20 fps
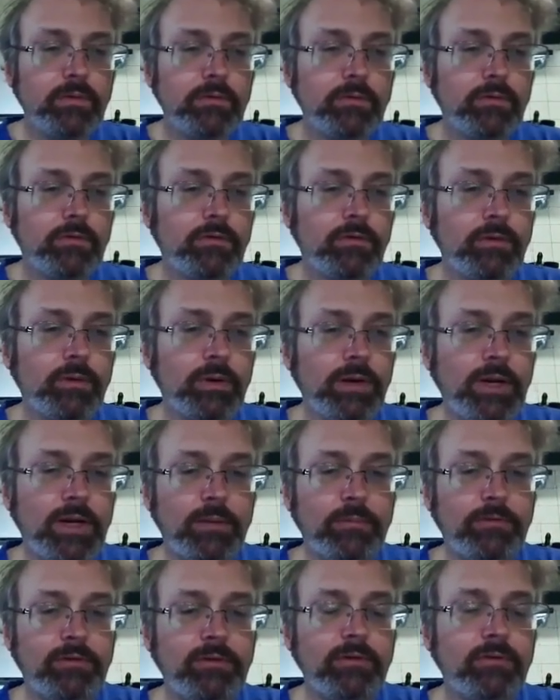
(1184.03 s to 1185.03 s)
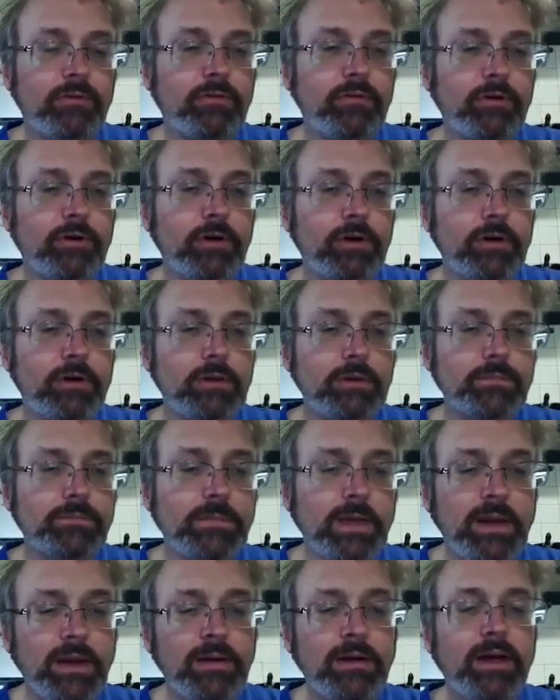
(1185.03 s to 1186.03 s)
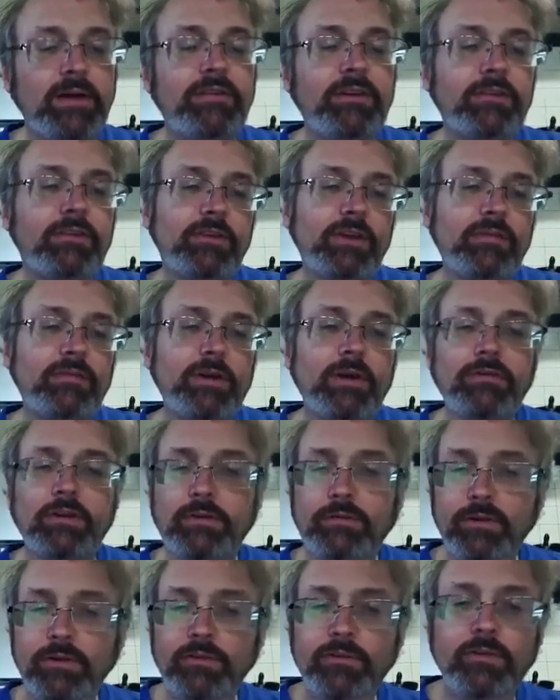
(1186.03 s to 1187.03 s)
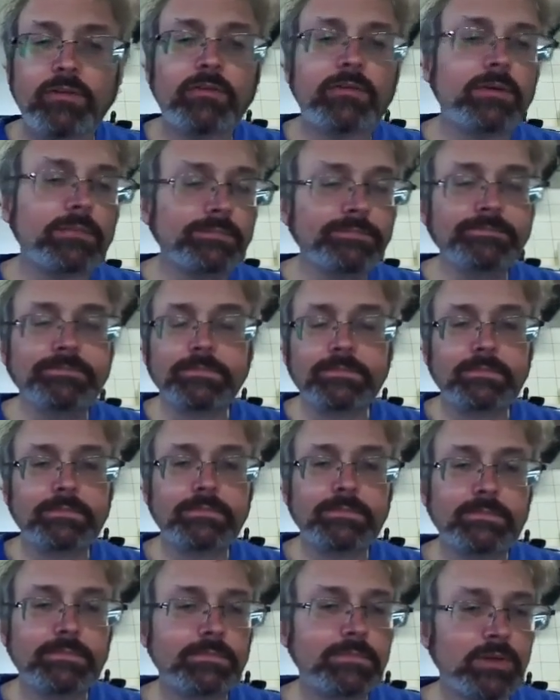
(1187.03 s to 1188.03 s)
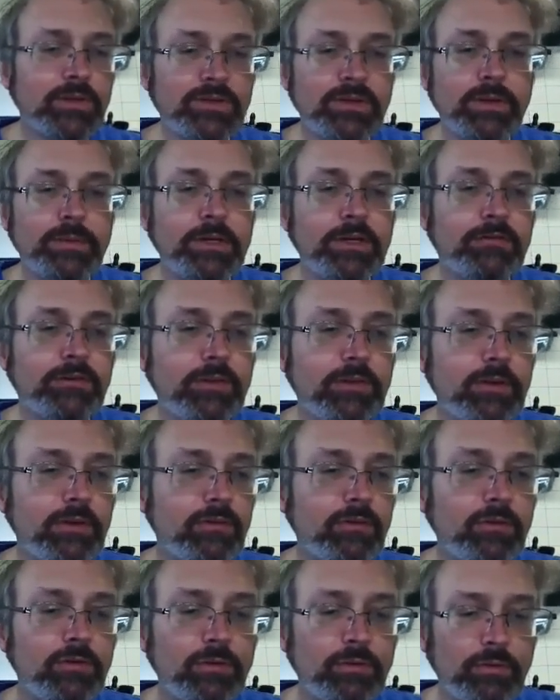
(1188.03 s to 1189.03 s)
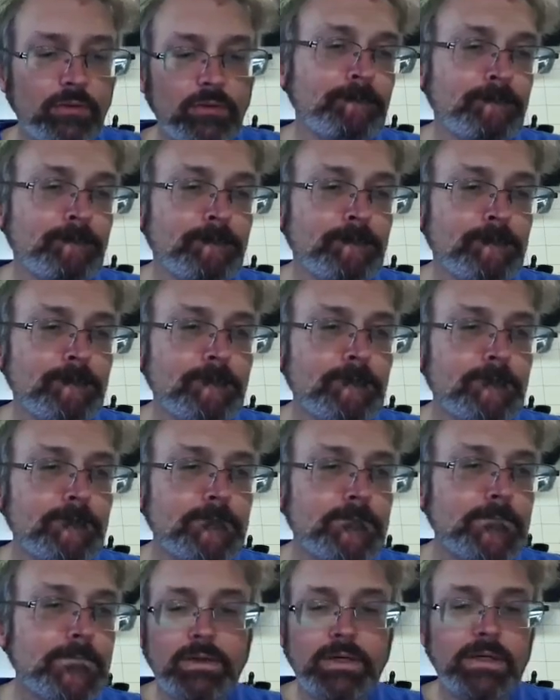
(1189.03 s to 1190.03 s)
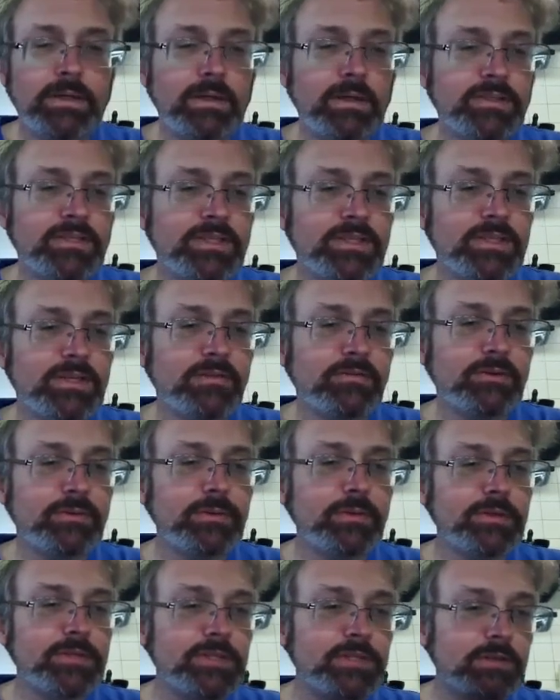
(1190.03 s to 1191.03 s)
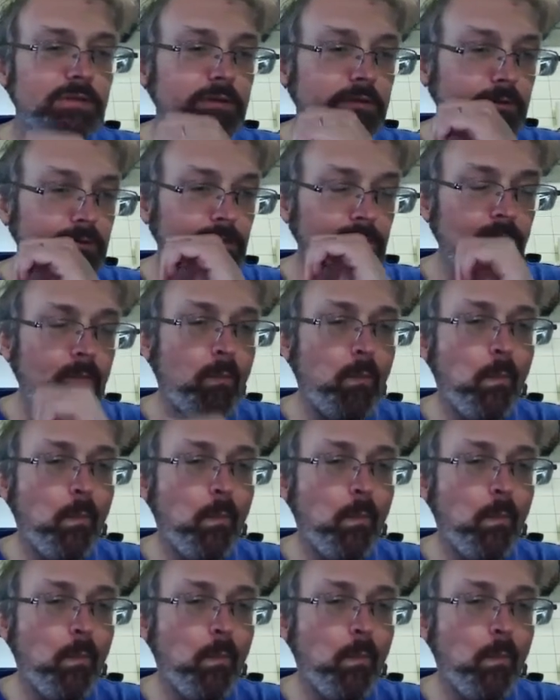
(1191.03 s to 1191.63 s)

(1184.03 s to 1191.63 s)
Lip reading: So apt install. Now, obviously, if you have a different system, there's going to be different things you do. Lots of stuff to install.